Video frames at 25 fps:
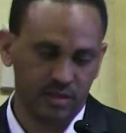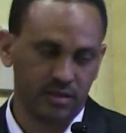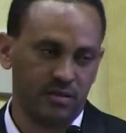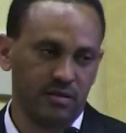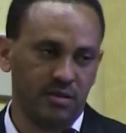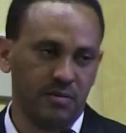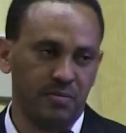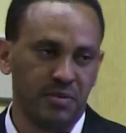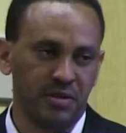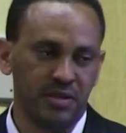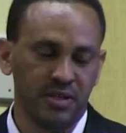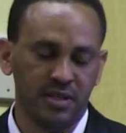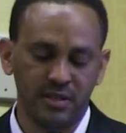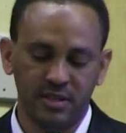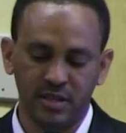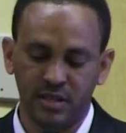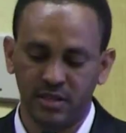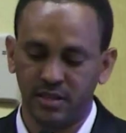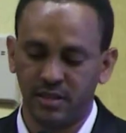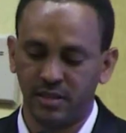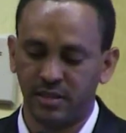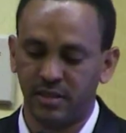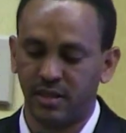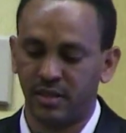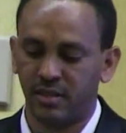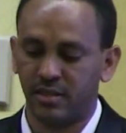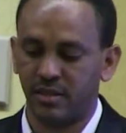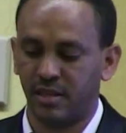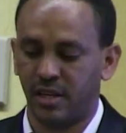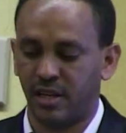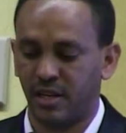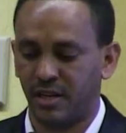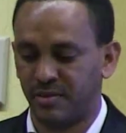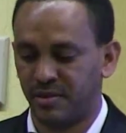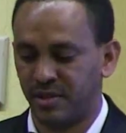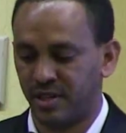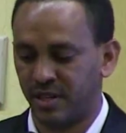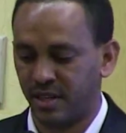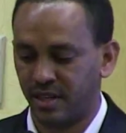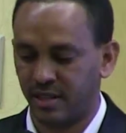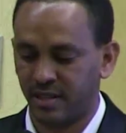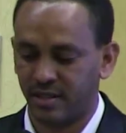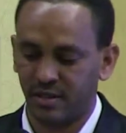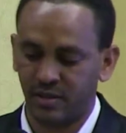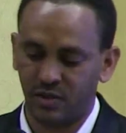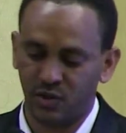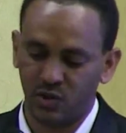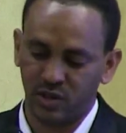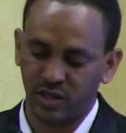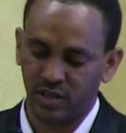The presentation says the abstract,
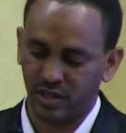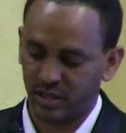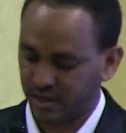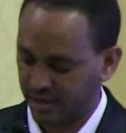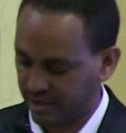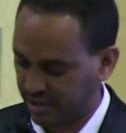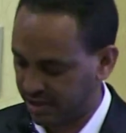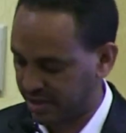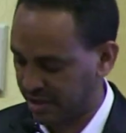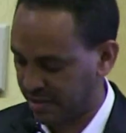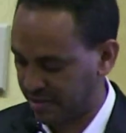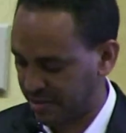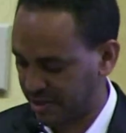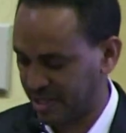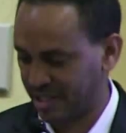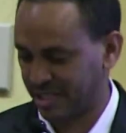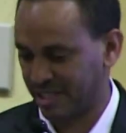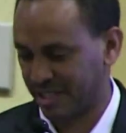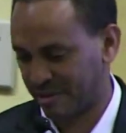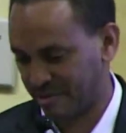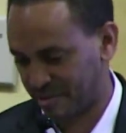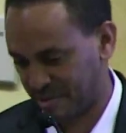introduction, something.